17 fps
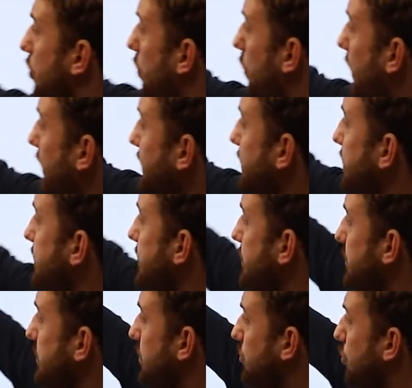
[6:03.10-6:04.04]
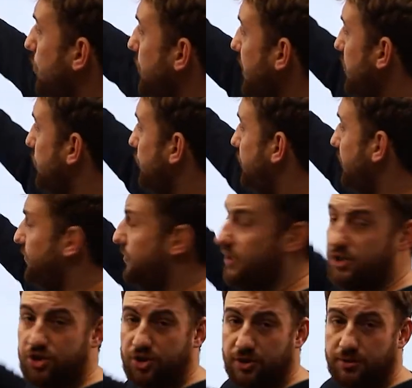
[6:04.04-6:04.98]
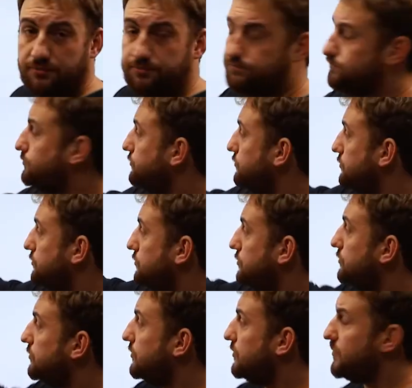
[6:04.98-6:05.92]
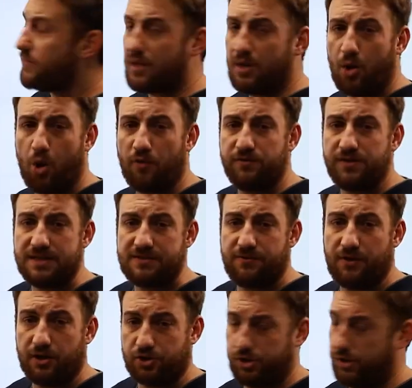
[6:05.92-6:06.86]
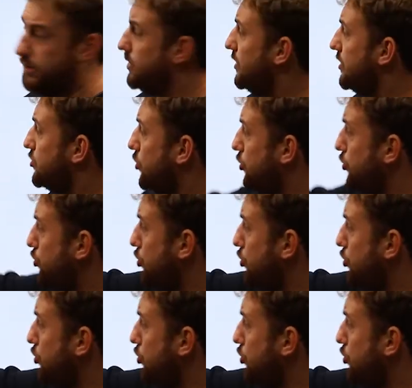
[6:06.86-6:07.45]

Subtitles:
what is the domain of definition of this function? So you